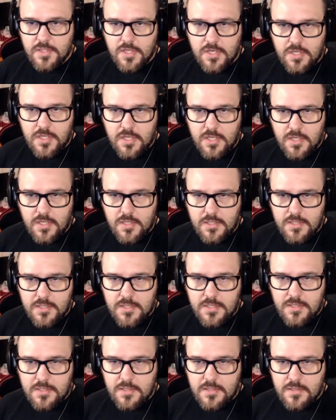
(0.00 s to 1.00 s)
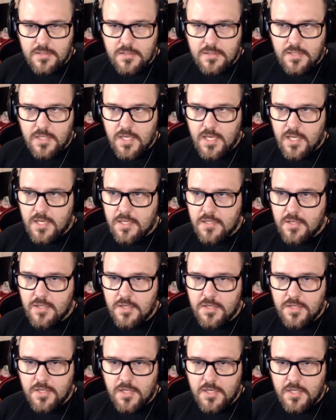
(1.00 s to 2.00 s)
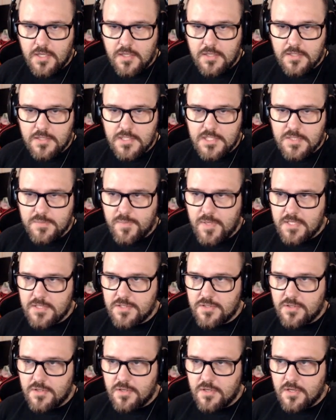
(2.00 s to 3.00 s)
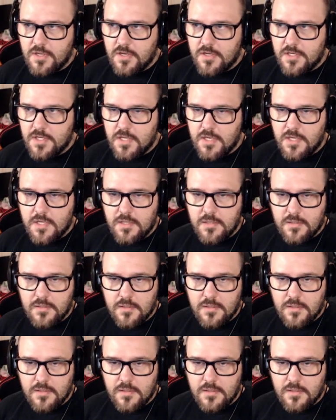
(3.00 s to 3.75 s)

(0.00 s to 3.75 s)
could have done it. Diana could have done it. Spencer could have done it.